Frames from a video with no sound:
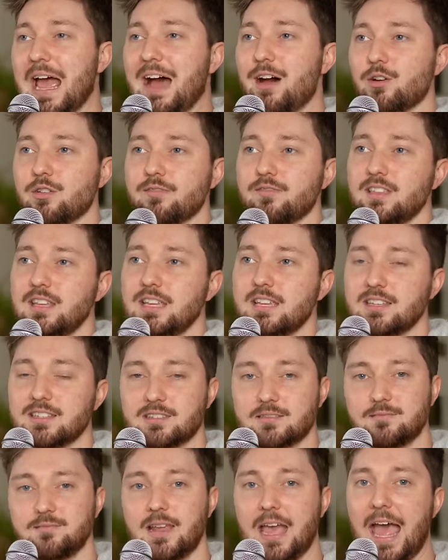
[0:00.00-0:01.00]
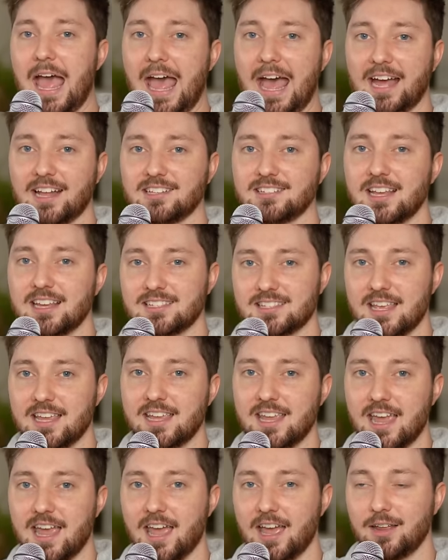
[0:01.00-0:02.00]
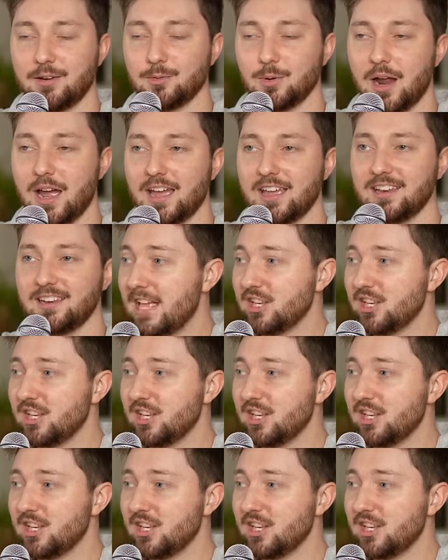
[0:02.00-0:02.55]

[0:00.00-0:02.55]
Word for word: out of these ads as they can, right?